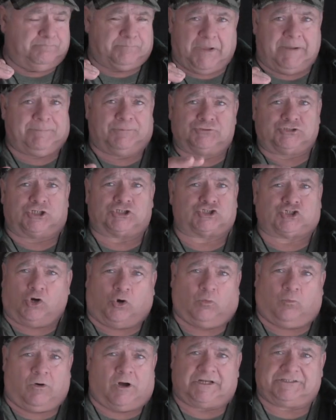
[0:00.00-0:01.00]
People just
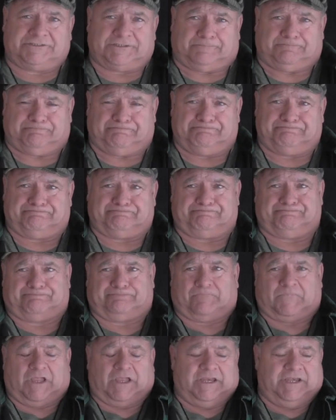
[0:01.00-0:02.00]
don't watch them.
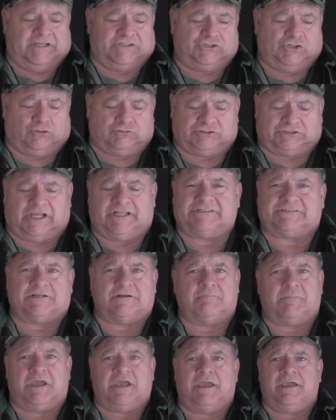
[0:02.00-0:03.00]
And there's no sense
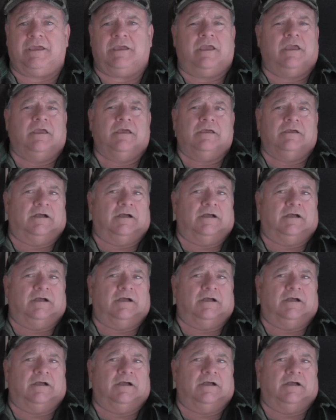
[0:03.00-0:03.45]
in me